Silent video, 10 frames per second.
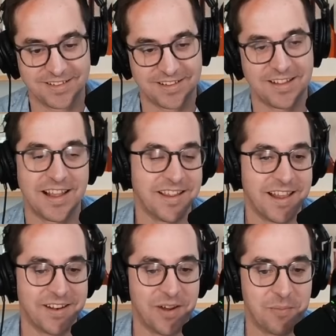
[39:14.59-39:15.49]
Not yet.
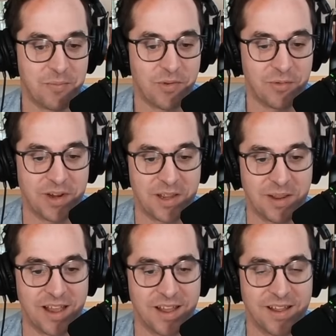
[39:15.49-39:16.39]
No, I'm reading.
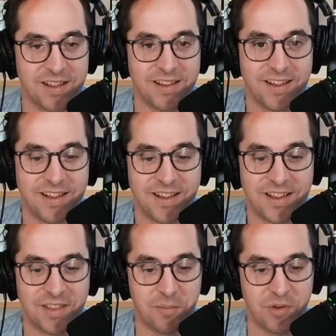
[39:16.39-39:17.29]
So, uh, so
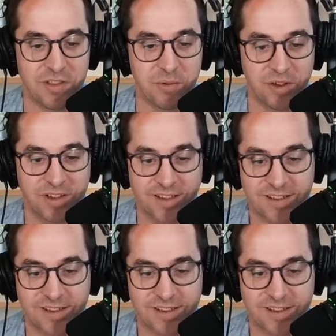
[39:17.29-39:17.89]
up to this point, you're